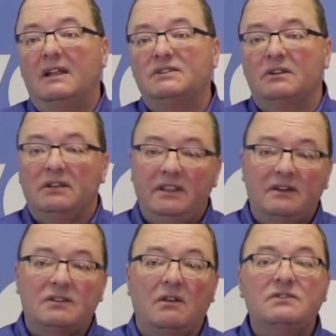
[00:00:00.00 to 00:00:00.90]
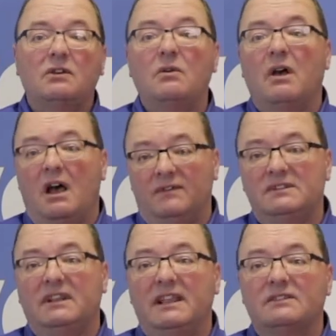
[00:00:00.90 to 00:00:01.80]
Certainly there's also,
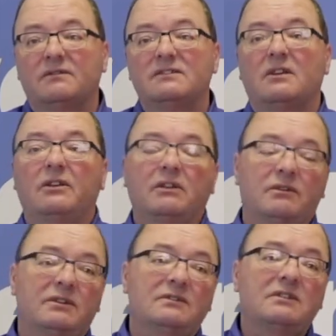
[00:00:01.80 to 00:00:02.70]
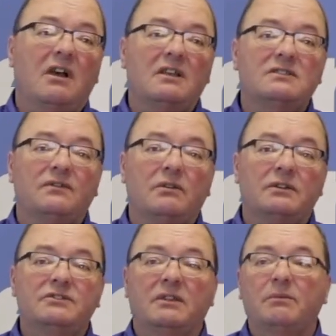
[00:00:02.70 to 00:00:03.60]
obviously, as a result, a reduced cost of
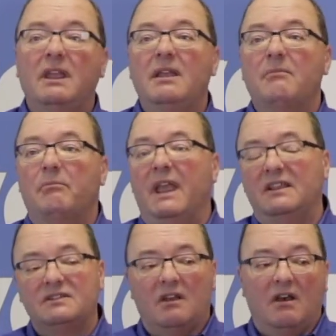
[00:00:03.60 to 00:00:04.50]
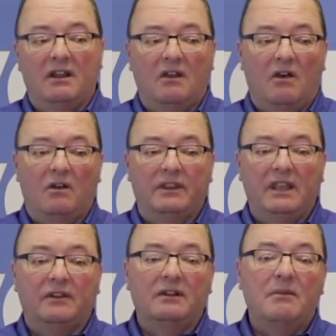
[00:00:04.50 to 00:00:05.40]
ownership based on all the
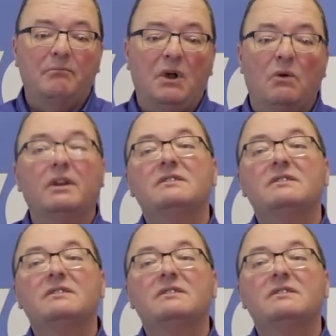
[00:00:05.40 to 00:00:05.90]
other components